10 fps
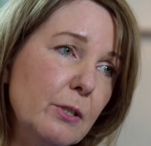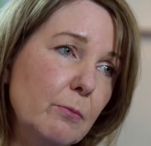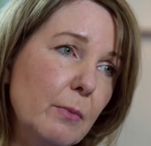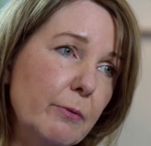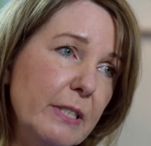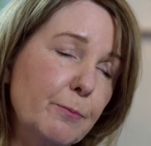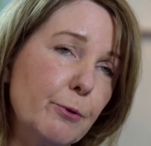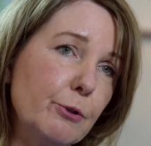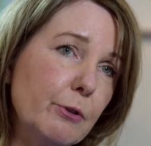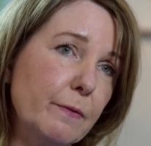to my
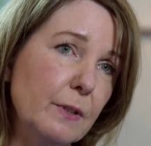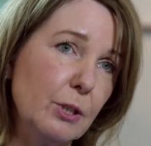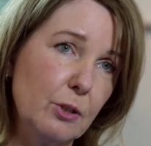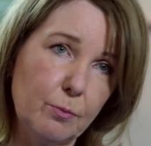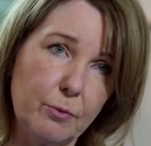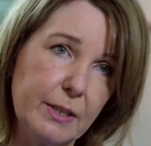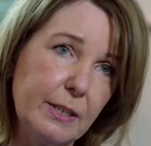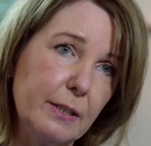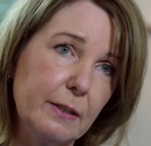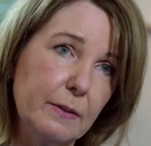respiratory physician where I
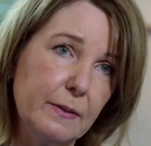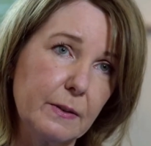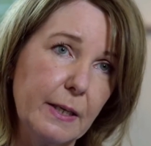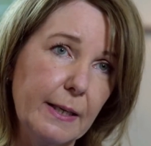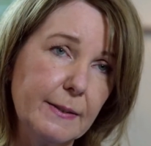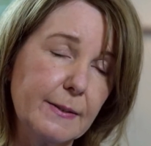did a CAT